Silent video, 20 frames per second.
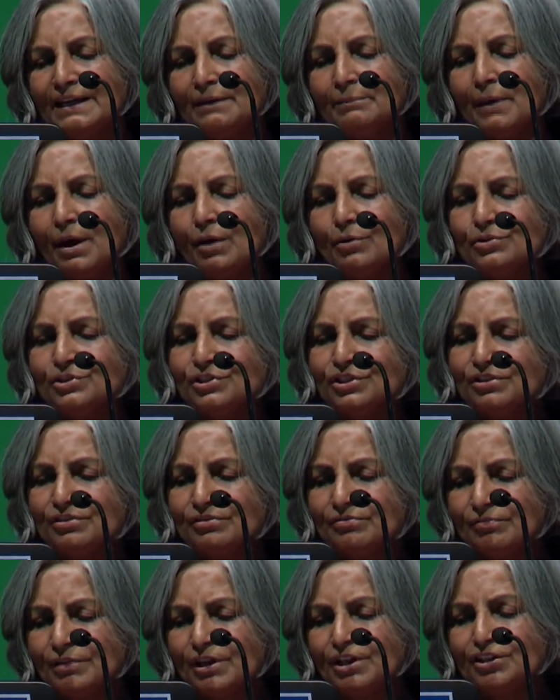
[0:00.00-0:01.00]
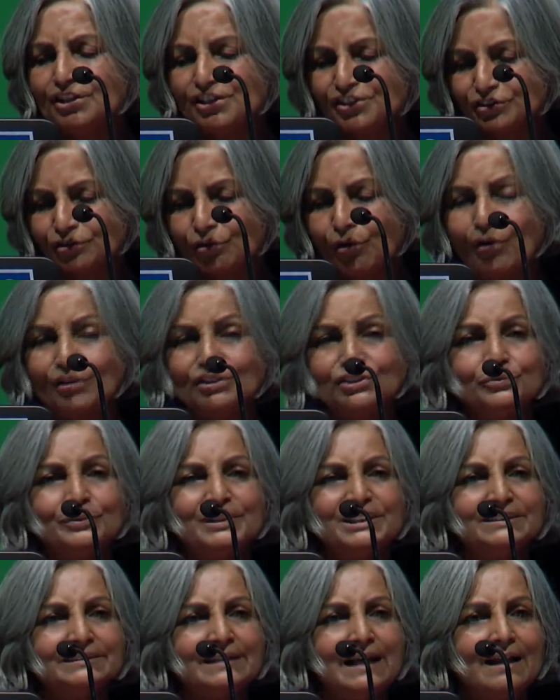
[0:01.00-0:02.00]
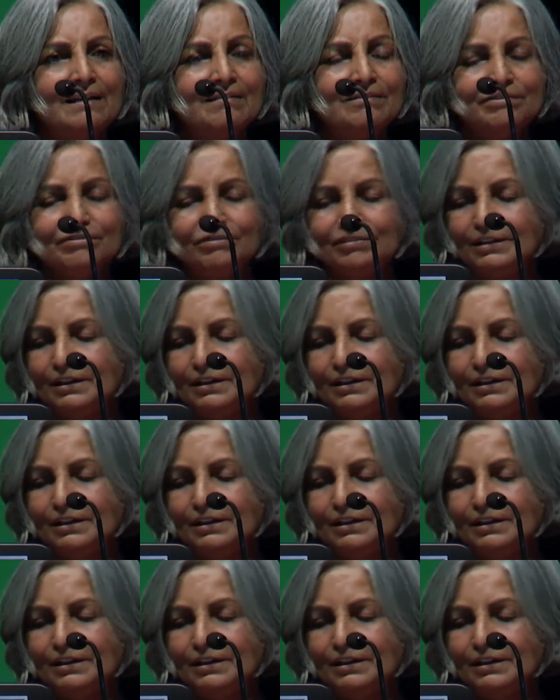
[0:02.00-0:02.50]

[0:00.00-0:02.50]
about, discourse with self,